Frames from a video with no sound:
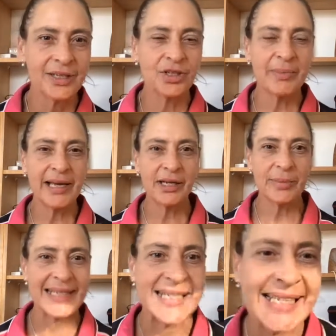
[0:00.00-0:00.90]
Took me a little
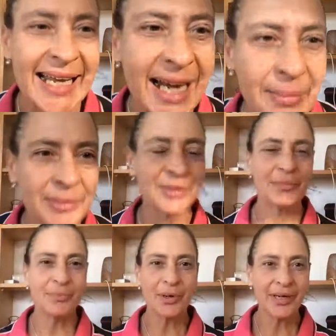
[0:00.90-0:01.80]
bit to set up. Good
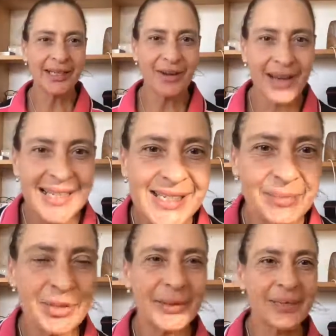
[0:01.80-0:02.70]
morning, guys.
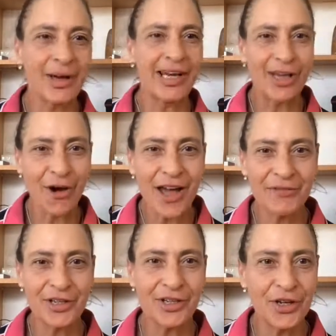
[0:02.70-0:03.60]
I'm doing my
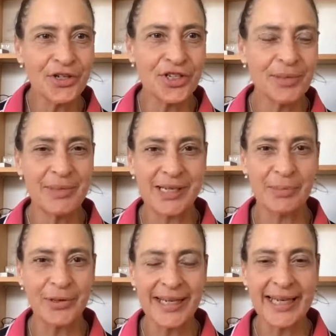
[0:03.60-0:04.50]
live on YouTube this
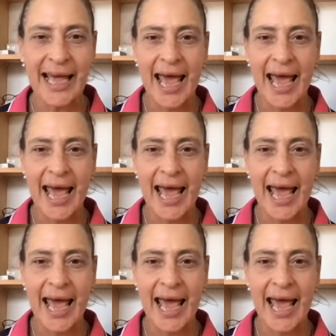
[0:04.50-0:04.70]
morning.